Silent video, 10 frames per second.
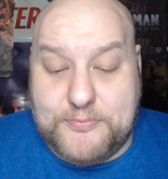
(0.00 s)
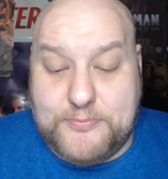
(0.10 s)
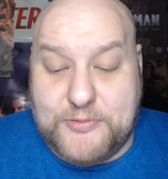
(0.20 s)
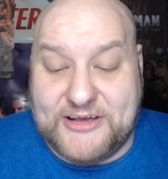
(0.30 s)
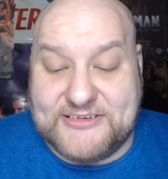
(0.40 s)

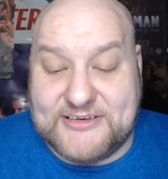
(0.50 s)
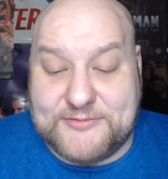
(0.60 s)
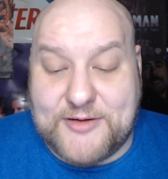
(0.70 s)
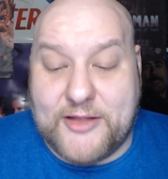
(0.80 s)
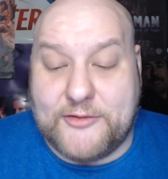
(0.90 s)
brings his
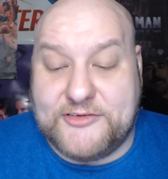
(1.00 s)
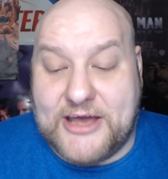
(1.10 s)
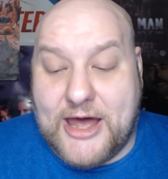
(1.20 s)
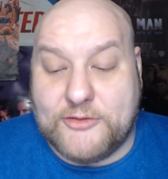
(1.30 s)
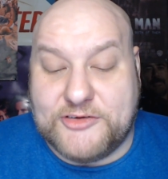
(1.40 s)
father to
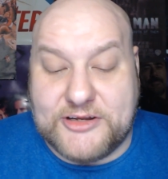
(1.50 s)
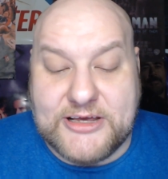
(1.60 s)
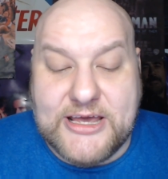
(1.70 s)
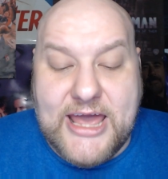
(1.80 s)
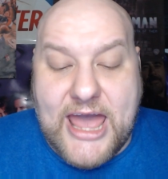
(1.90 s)
Elgin.
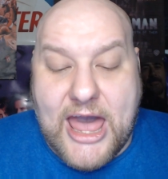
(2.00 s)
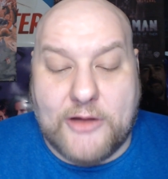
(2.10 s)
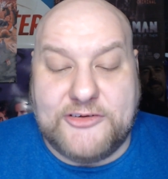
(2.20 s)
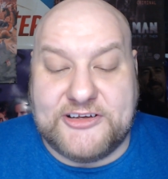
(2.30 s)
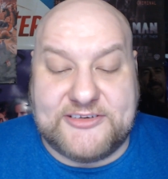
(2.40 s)

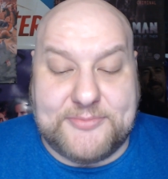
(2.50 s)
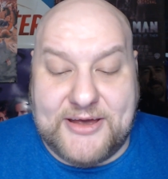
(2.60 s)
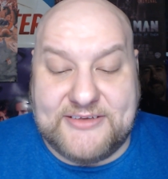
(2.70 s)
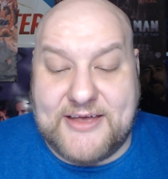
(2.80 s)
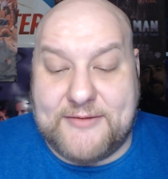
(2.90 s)
Elgin
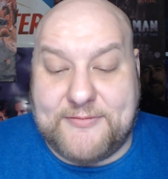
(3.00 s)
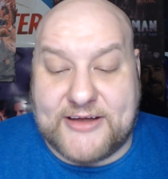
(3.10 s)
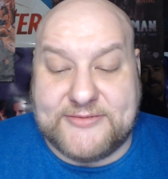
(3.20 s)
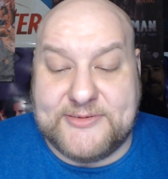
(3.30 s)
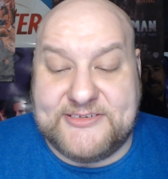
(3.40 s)
explains that
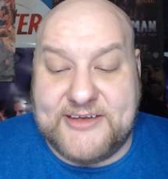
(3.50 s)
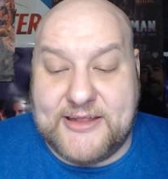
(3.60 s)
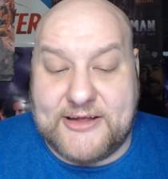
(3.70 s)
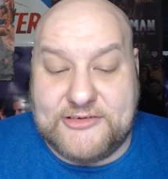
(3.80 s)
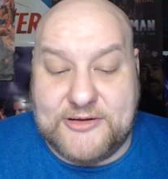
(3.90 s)
Fatima saying
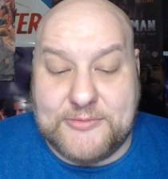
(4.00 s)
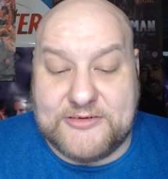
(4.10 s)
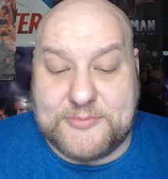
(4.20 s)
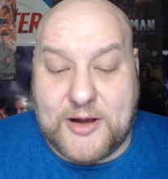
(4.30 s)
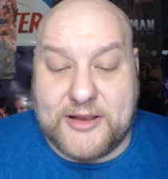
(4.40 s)
that she
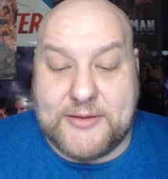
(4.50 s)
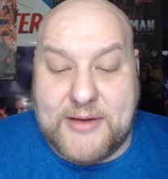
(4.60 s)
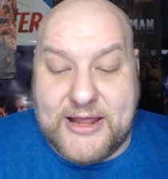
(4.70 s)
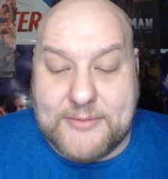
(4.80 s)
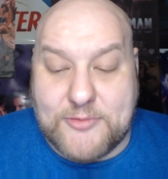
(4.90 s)
was pregnant
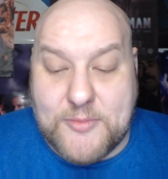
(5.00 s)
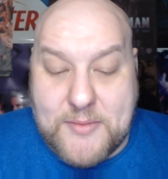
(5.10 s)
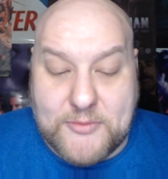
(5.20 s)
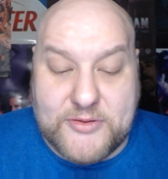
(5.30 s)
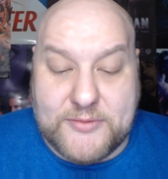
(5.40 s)
made him
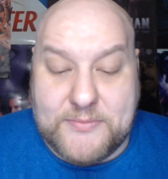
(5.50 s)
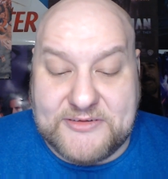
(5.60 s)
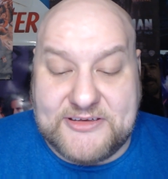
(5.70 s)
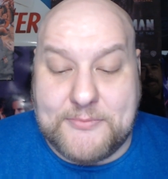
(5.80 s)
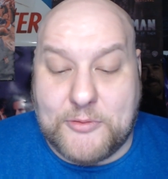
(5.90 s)
remember the
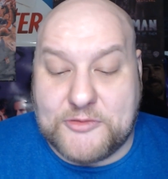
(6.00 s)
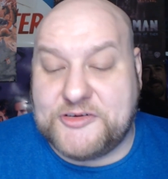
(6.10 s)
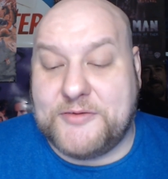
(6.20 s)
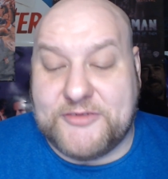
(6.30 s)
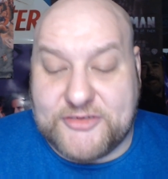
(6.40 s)
missing
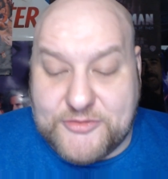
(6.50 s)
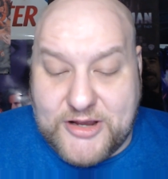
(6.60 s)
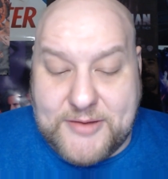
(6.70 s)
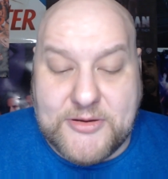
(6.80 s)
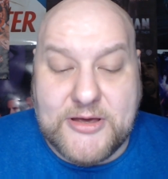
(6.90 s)
portion of his
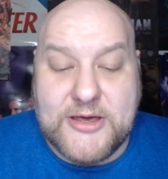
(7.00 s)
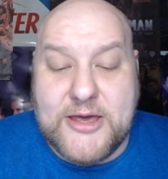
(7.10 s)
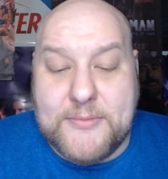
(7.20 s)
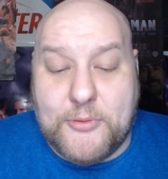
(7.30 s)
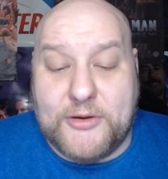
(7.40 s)
dream.
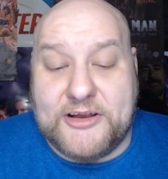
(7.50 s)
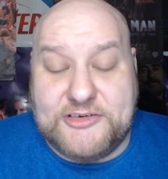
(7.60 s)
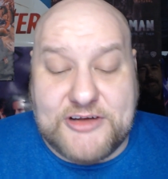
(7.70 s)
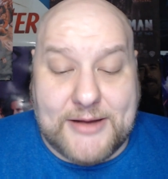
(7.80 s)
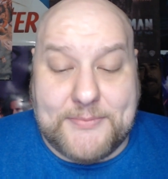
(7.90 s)
Boyd is
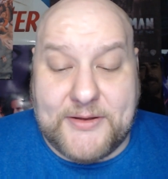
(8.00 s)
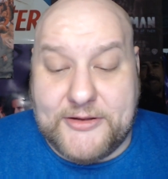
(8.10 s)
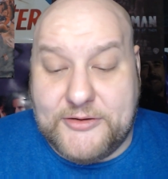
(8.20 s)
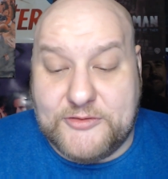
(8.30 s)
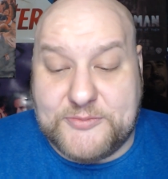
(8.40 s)
shocked by the
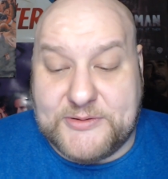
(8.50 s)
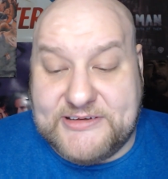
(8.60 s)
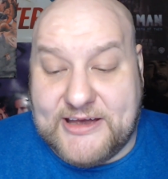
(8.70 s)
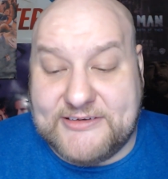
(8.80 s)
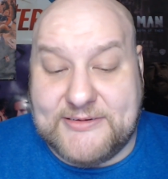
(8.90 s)
news, but
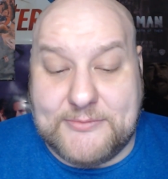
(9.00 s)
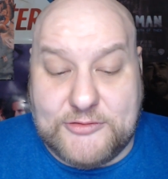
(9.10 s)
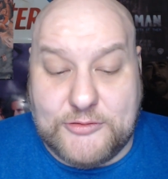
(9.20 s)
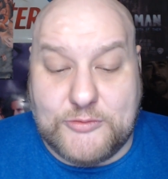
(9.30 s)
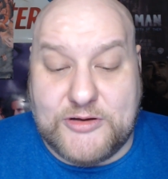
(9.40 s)
tells him
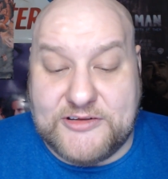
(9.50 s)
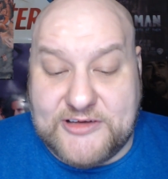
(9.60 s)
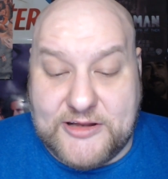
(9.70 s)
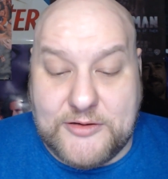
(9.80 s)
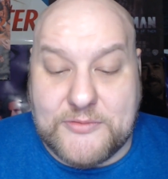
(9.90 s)
to
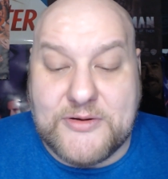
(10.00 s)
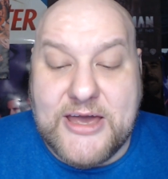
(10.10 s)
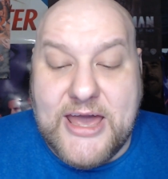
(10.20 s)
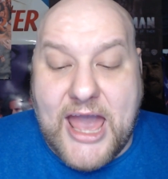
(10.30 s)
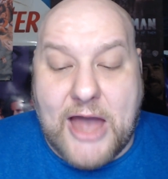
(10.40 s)
continue.
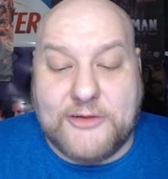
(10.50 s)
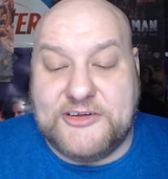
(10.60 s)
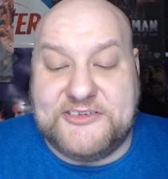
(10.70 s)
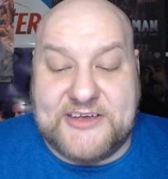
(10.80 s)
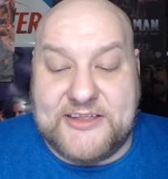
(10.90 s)

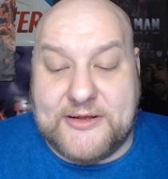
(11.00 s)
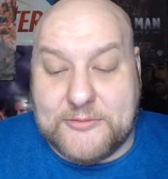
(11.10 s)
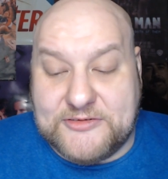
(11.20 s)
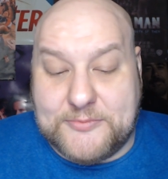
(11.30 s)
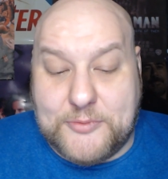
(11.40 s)
Elgin said there
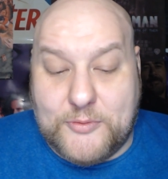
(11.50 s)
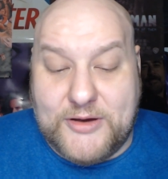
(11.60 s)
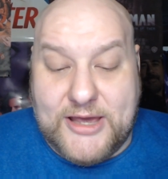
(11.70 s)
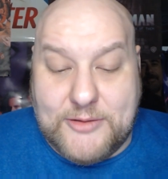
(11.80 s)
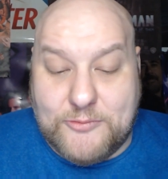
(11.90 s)
was a
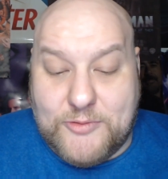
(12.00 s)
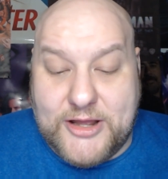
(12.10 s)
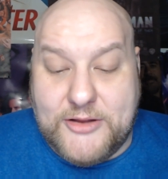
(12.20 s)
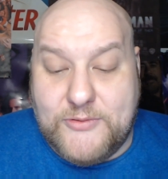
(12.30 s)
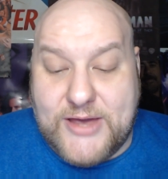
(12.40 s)
boy in
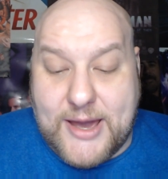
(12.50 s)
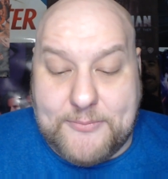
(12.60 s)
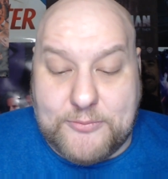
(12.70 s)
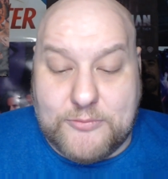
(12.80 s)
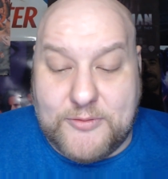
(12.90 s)
white who
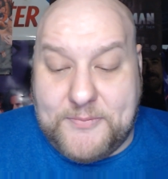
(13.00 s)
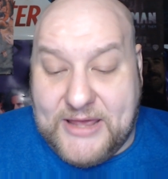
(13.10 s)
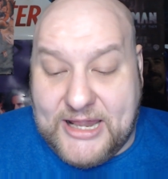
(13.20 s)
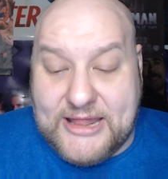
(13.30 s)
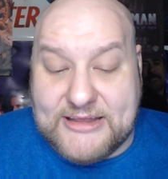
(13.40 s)
kept
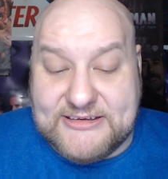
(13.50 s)
repeating the